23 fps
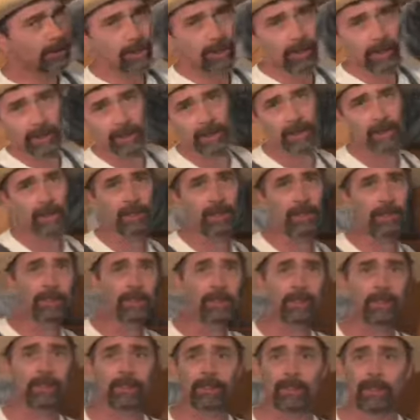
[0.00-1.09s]
church. This is the
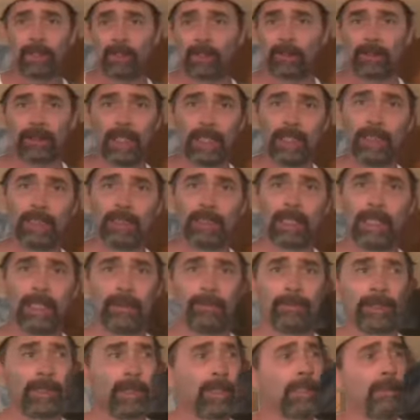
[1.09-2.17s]
church called St.
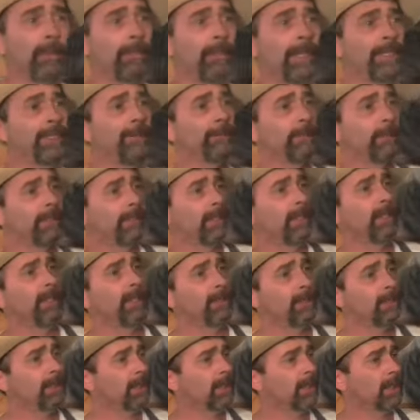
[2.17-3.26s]
James, a
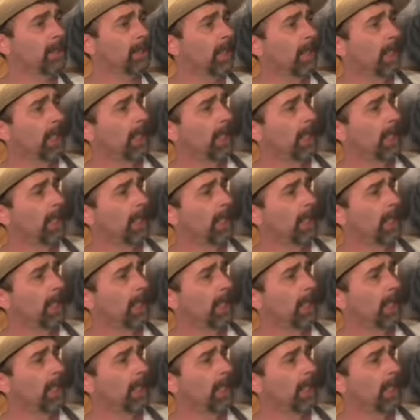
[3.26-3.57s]
Presbyterian church.